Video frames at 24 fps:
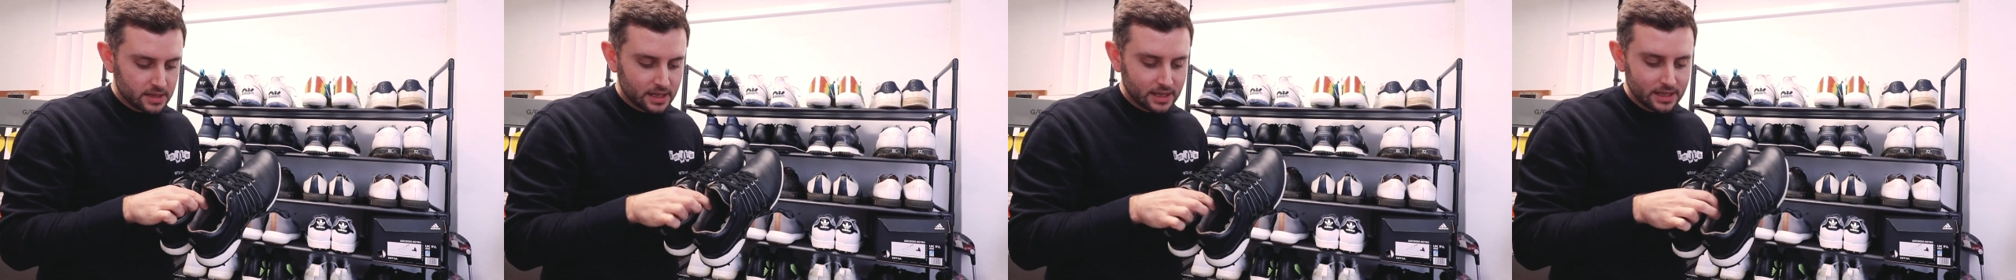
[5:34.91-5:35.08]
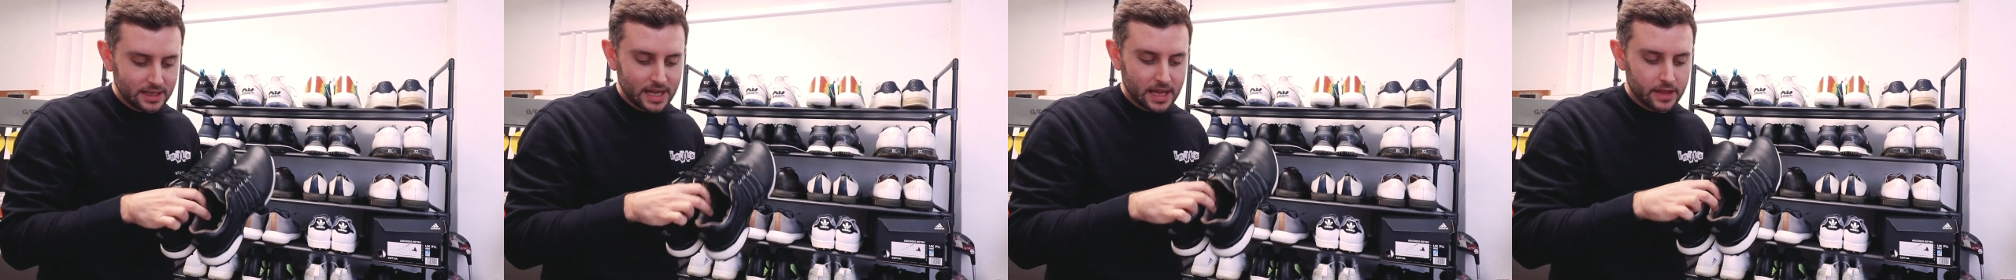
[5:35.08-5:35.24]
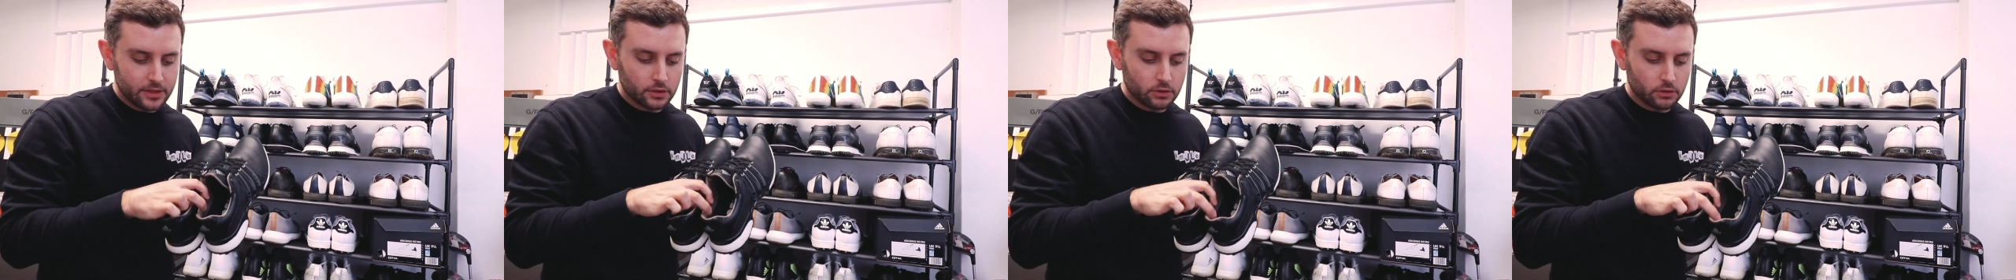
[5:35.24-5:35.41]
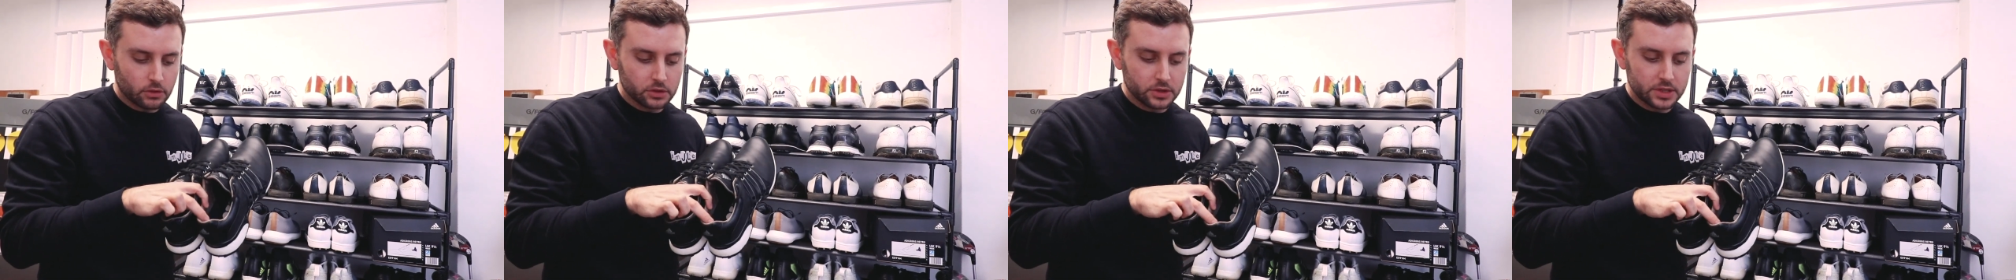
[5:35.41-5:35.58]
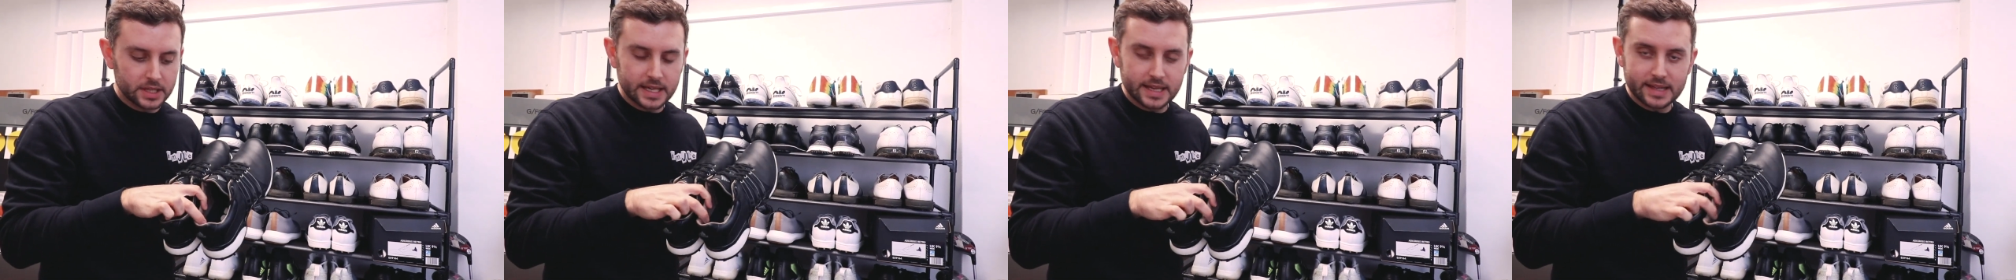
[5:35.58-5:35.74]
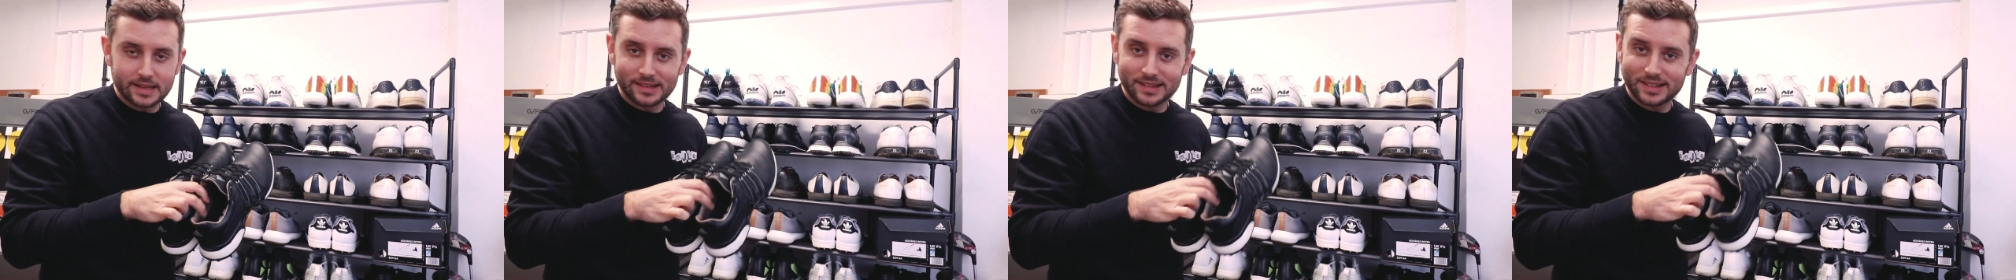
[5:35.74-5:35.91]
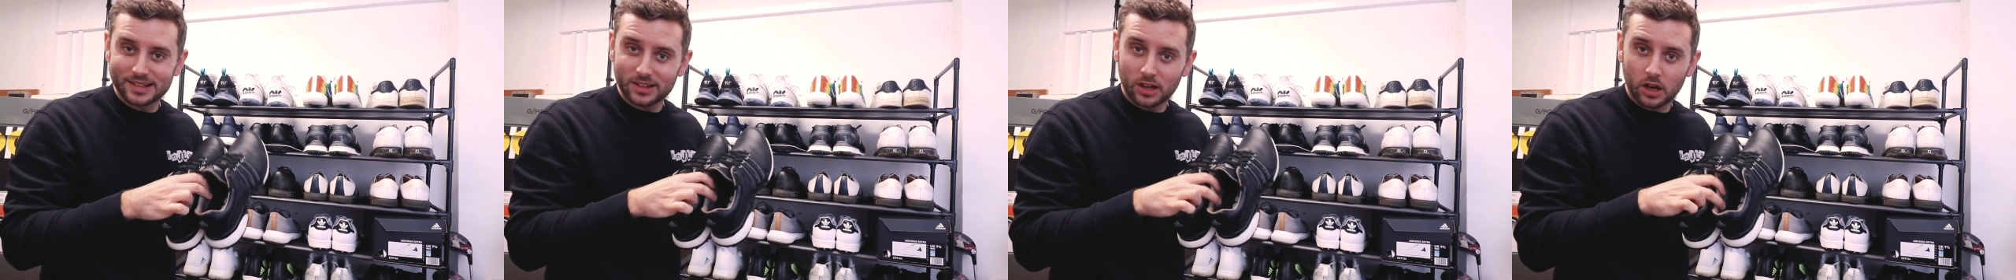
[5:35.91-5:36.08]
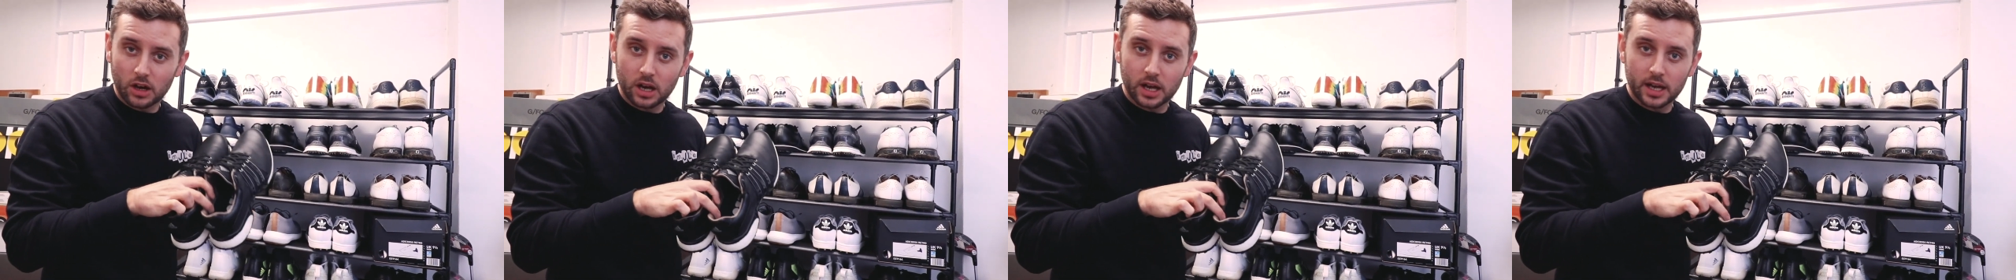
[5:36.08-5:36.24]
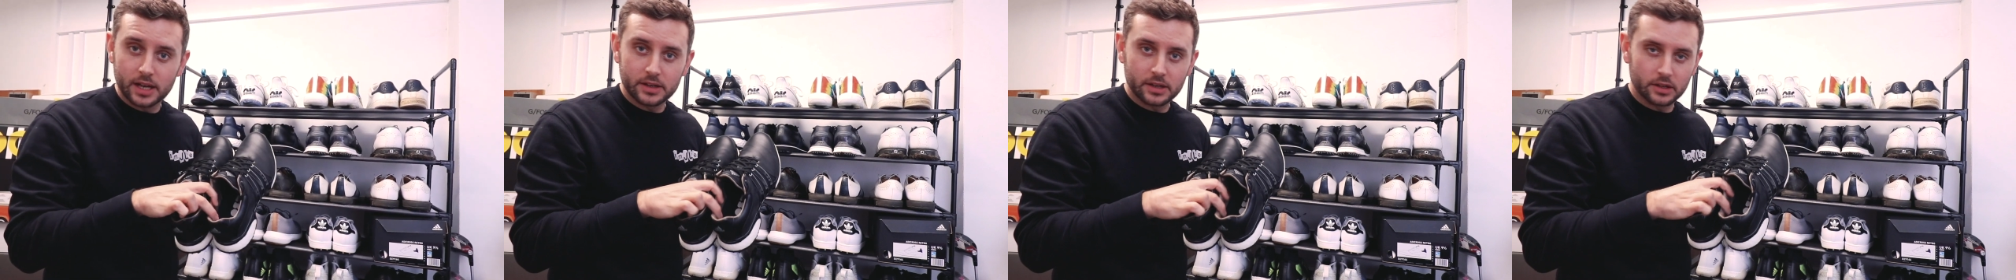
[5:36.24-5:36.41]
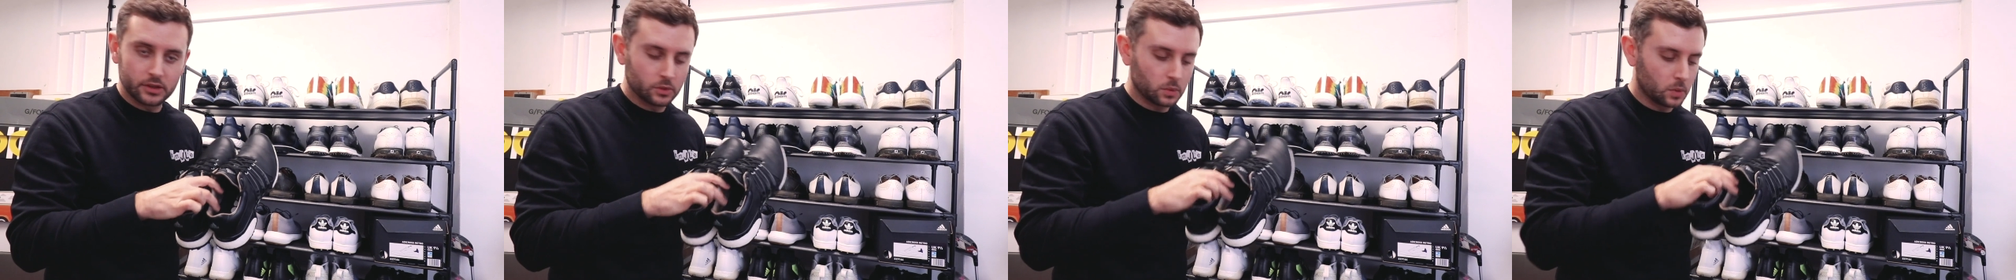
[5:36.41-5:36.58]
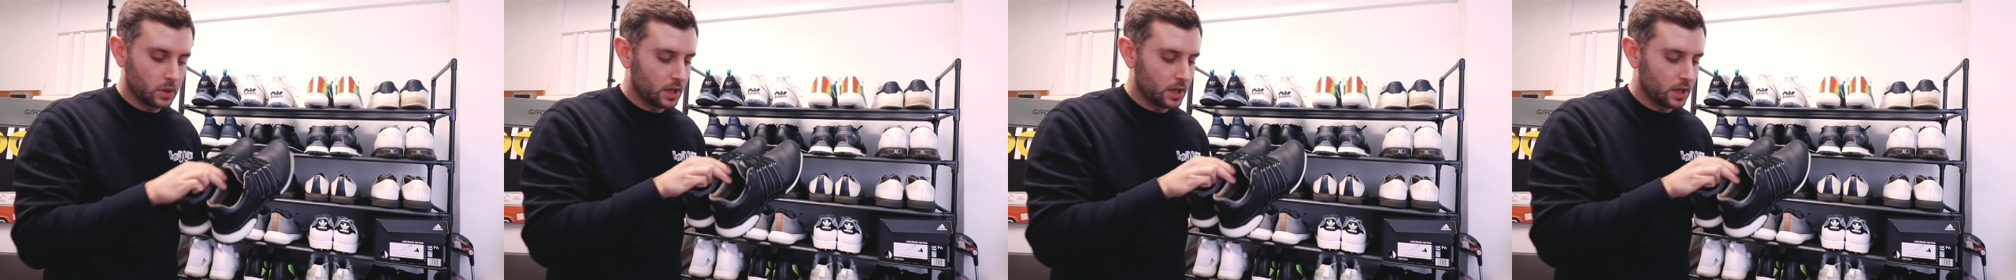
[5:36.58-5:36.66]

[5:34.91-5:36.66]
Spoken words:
The leather on the inside as